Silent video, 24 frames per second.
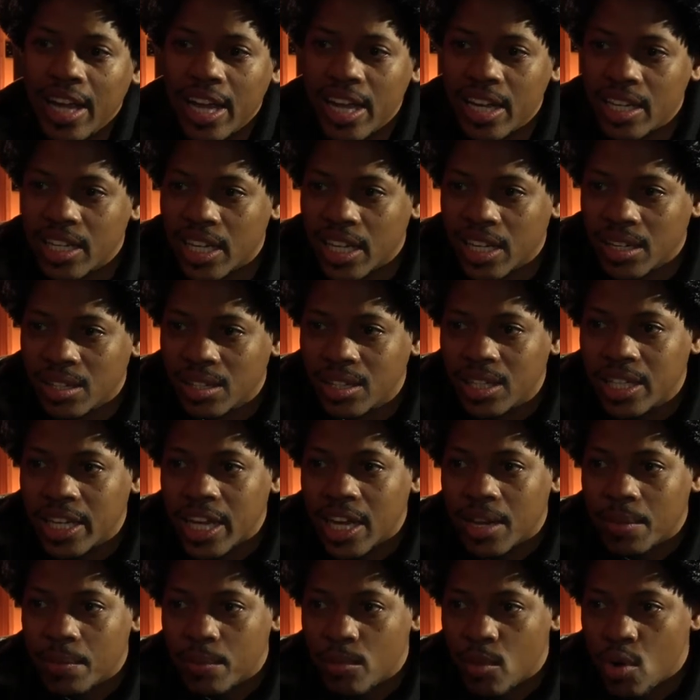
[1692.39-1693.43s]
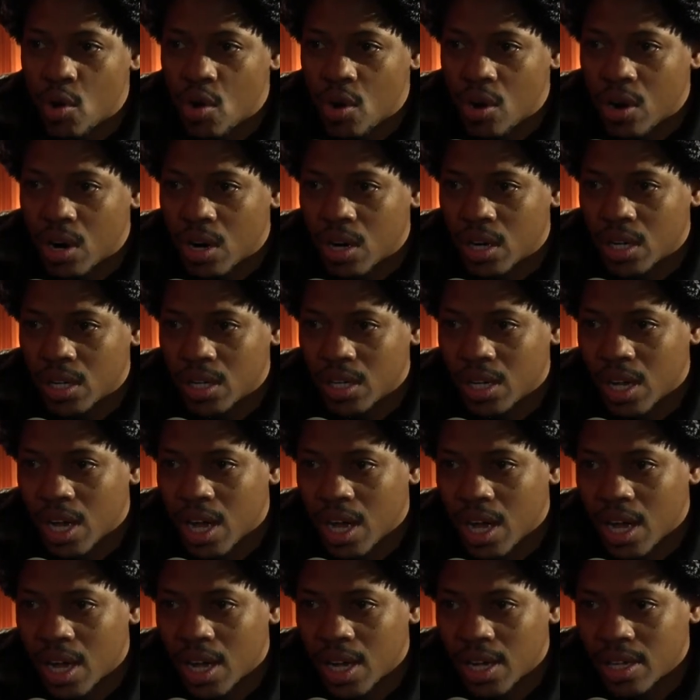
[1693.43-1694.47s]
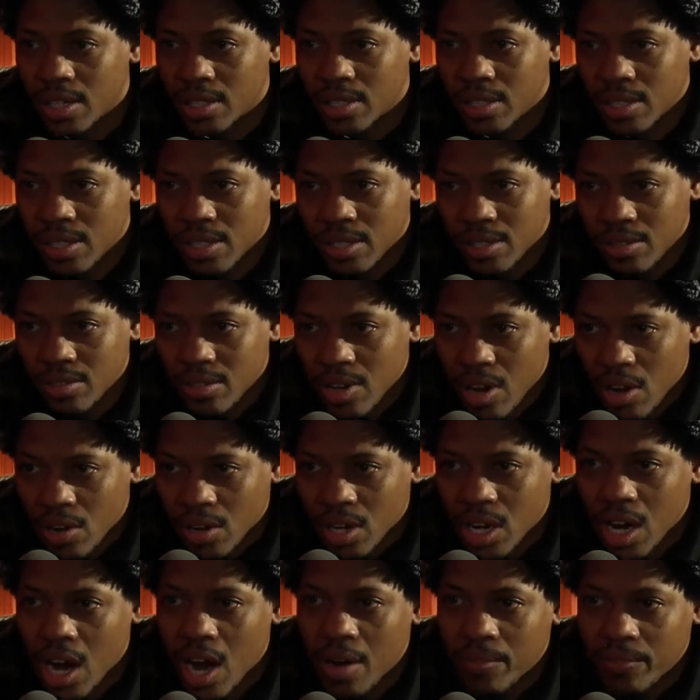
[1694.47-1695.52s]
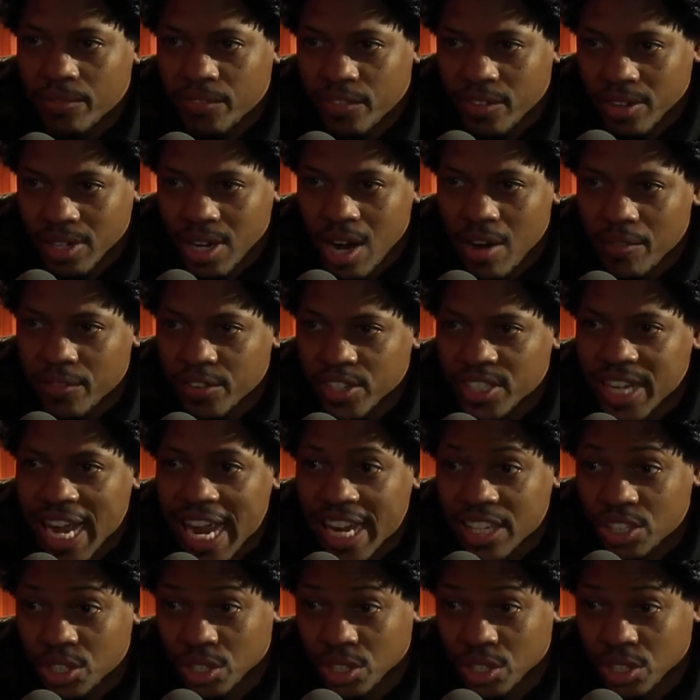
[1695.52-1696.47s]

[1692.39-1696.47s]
it can get more, confrontational.